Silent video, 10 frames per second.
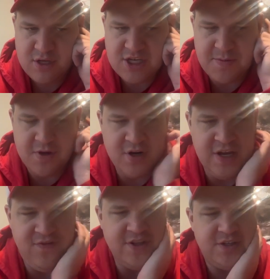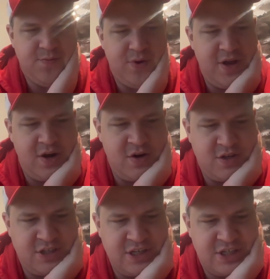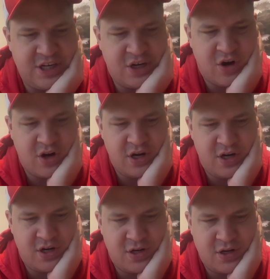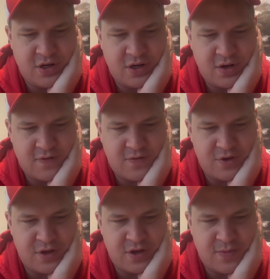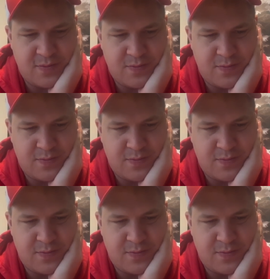Some of their defensive players, C.J. Gardner for the